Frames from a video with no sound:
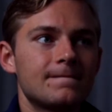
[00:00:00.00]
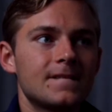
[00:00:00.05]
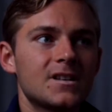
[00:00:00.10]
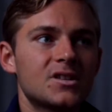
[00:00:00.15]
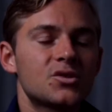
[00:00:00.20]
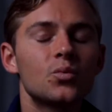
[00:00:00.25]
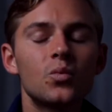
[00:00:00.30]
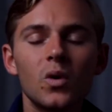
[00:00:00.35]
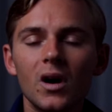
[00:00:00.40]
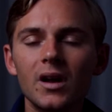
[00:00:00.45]

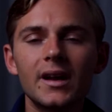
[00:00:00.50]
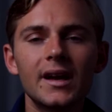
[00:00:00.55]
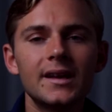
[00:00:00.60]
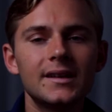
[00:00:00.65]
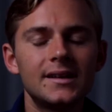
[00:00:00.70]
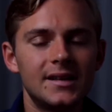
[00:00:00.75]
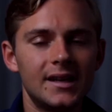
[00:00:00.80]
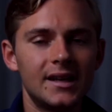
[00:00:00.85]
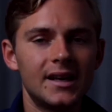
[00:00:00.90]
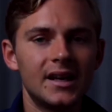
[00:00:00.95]
So what I
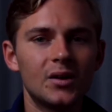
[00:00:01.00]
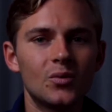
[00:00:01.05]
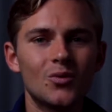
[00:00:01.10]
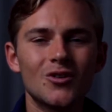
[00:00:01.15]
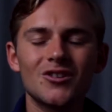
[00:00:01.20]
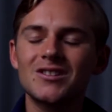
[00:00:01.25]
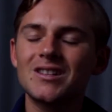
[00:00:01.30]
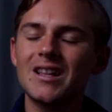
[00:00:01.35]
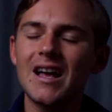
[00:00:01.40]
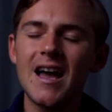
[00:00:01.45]
did
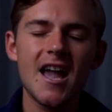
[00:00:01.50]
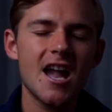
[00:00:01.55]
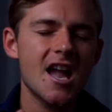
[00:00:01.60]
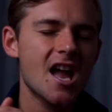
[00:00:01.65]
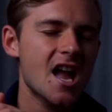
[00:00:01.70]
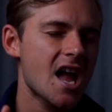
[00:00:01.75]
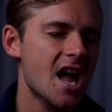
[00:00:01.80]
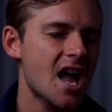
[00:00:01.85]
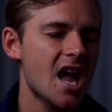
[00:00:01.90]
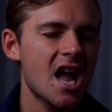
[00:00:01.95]
was, like,
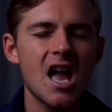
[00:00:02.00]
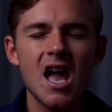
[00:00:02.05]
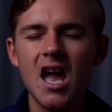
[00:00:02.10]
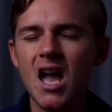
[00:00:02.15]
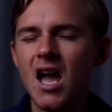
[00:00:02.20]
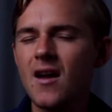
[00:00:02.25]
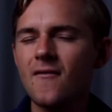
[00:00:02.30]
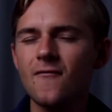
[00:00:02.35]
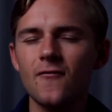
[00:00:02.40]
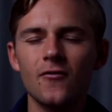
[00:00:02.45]

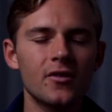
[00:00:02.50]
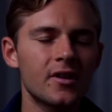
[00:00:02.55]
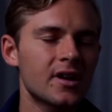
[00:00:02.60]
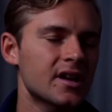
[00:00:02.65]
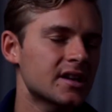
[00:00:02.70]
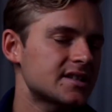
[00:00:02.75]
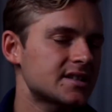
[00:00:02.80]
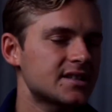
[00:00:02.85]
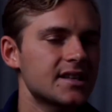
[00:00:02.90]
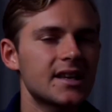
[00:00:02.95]

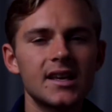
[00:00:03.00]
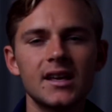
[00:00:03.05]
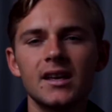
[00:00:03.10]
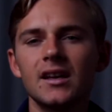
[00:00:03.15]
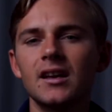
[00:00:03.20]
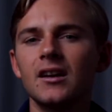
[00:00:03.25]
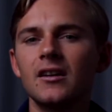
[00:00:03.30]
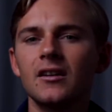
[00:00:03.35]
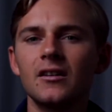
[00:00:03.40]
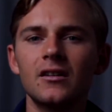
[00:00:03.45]
every
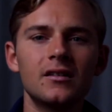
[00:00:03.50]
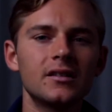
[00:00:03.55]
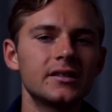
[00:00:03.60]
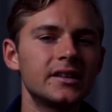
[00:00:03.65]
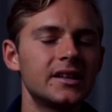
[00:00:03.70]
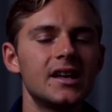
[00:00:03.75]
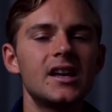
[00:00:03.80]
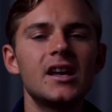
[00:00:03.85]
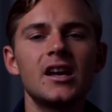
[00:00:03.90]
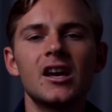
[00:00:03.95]
single
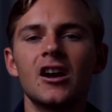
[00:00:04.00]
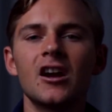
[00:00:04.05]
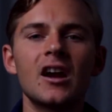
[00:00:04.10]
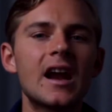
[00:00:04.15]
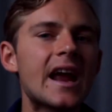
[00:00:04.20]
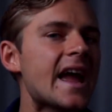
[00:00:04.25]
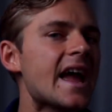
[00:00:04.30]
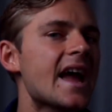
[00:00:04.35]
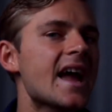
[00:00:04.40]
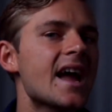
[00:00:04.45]

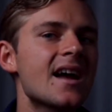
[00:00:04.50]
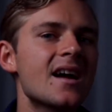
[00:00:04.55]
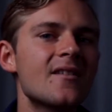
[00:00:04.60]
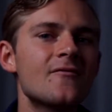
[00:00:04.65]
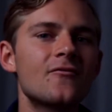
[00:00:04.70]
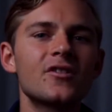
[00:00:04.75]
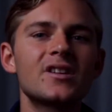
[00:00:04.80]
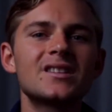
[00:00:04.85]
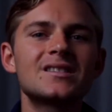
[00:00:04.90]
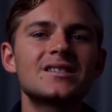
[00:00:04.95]
year,
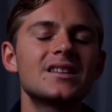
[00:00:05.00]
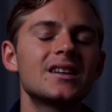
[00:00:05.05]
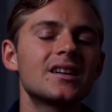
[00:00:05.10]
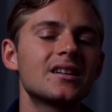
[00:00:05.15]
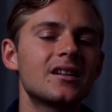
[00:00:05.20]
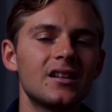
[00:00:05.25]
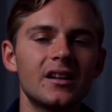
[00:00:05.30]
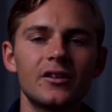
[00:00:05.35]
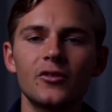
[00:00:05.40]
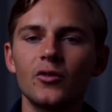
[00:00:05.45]

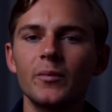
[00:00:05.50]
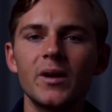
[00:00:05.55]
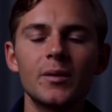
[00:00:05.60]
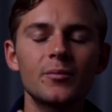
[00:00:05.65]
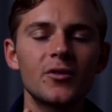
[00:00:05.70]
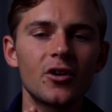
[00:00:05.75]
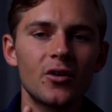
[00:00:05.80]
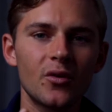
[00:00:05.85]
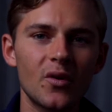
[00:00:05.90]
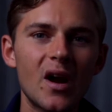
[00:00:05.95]
I
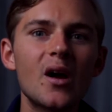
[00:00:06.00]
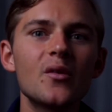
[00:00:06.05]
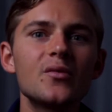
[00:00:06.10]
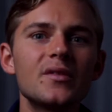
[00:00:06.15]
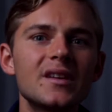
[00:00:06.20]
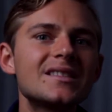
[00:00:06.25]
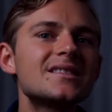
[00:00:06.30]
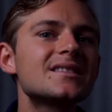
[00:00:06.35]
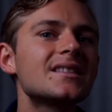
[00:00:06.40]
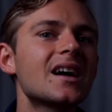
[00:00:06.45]
remember around
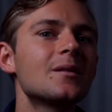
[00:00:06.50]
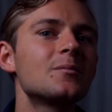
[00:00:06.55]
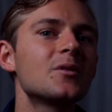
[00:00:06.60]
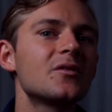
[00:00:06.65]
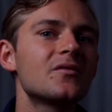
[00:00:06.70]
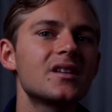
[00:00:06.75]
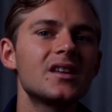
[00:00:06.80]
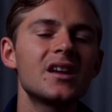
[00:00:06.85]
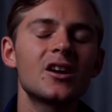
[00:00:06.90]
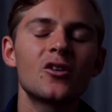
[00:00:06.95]
this time
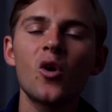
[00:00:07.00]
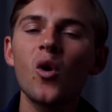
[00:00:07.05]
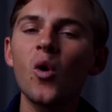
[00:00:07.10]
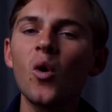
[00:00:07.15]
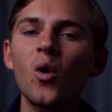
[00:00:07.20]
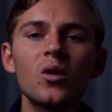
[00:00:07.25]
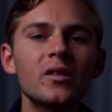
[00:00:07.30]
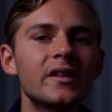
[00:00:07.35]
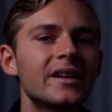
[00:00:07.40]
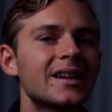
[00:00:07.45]
of the year,
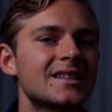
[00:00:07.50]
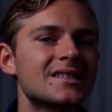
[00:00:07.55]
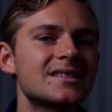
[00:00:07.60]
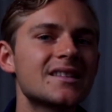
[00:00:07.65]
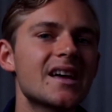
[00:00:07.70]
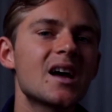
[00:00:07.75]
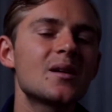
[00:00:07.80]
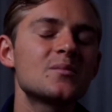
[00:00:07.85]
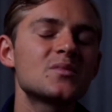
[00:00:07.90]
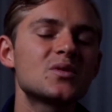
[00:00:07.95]
all the
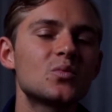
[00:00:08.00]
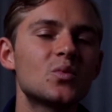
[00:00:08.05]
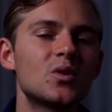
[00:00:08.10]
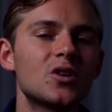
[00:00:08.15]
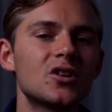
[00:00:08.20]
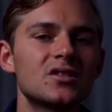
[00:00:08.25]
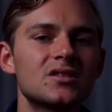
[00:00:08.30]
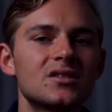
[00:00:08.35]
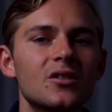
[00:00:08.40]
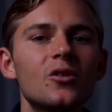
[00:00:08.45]
exams
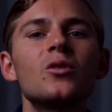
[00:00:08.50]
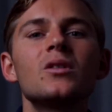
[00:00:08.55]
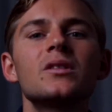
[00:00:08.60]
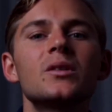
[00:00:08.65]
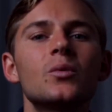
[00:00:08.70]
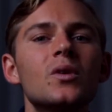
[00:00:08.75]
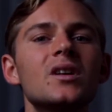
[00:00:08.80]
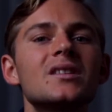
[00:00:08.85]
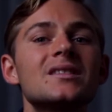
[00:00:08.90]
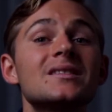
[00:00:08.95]
was, all
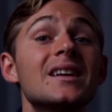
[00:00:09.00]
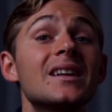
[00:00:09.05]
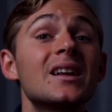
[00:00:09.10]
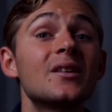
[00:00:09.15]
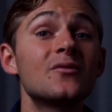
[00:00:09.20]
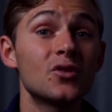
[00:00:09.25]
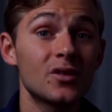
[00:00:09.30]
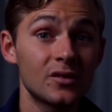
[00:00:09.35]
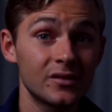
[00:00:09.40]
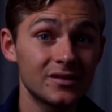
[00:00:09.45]
the ones that
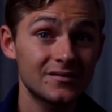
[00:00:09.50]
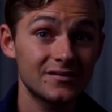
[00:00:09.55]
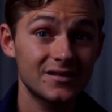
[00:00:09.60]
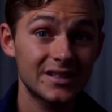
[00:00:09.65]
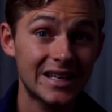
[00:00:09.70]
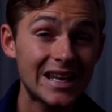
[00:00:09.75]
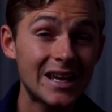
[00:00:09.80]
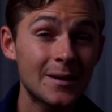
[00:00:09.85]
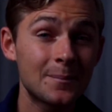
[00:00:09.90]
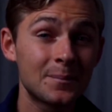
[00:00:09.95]
have you
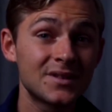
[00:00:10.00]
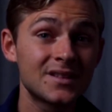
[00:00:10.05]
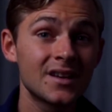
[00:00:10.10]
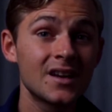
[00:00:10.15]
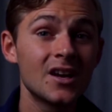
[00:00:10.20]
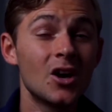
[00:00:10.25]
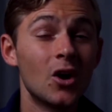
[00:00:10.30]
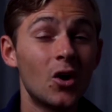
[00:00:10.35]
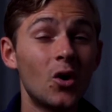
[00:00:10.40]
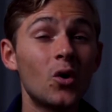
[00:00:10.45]
skipped,
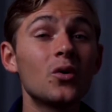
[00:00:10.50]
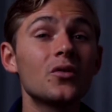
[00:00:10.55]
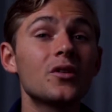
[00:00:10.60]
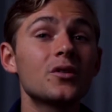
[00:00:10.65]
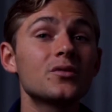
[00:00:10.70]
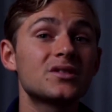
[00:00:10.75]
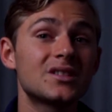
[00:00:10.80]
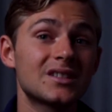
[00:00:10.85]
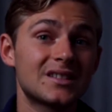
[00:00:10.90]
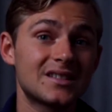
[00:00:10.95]
all
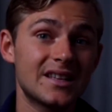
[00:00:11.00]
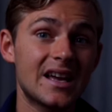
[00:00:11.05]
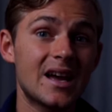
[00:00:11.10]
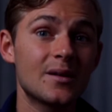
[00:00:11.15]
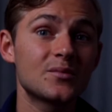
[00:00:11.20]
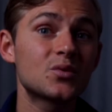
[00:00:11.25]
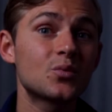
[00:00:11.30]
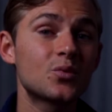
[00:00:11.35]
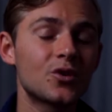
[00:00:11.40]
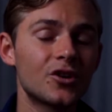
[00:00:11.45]
those
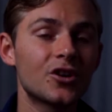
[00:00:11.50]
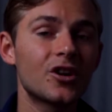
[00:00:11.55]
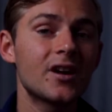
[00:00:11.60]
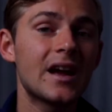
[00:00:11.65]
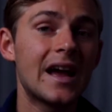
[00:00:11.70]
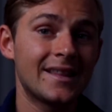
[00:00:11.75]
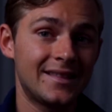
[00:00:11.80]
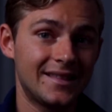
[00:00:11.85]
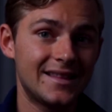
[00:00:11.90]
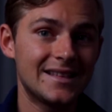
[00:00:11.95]
exams were
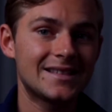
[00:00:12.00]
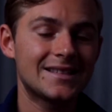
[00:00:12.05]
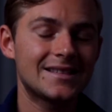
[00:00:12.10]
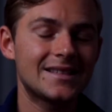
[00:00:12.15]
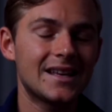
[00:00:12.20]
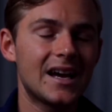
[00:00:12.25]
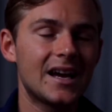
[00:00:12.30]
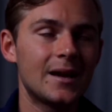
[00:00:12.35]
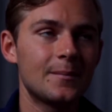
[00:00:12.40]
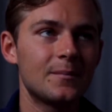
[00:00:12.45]
at this
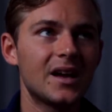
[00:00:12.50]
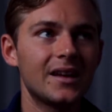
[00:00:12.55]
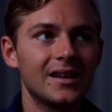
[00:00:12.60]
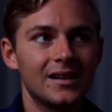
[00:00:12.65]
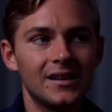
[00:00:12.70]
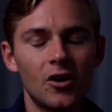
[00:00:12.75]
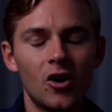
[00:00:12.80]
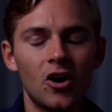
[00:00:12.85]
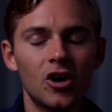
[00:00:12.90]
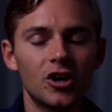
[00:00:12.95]
time
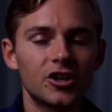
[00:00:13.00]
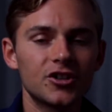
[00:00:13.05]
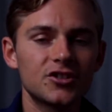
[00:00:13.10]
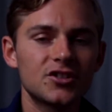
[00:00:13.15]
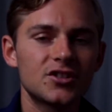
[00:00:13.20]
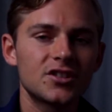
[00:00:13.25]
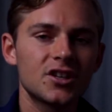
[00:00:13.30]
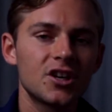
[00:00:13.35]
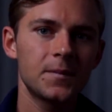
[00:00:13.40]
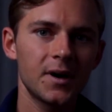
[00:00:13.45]
in
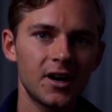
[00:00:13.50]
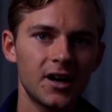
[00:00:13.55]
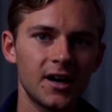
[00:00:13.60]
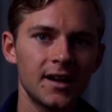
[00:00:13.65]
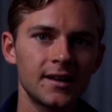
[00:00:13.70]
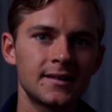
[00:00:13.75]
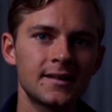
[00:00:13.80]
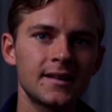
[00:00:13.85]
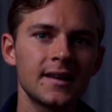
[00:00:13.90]
August. But